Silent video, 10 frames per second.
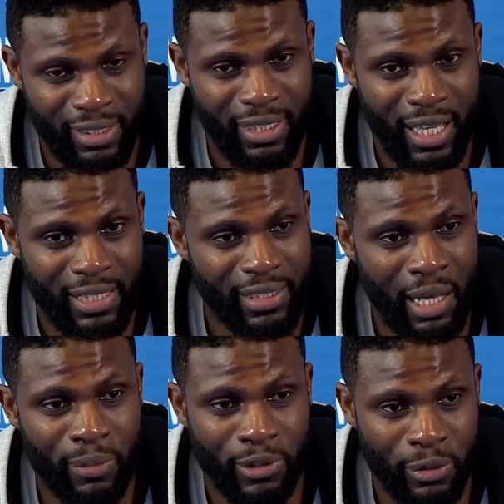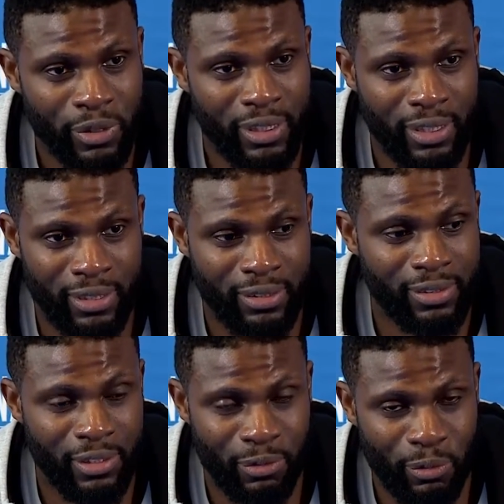He has the opportunity
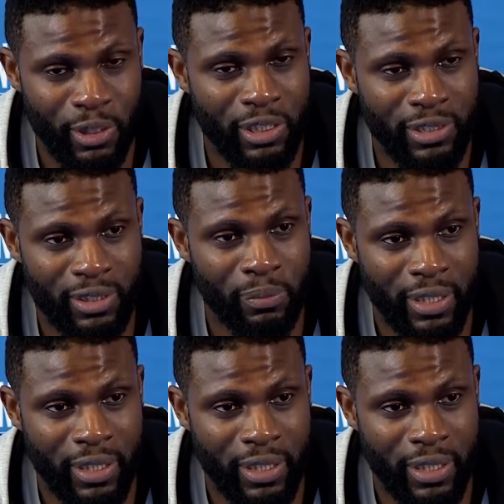and to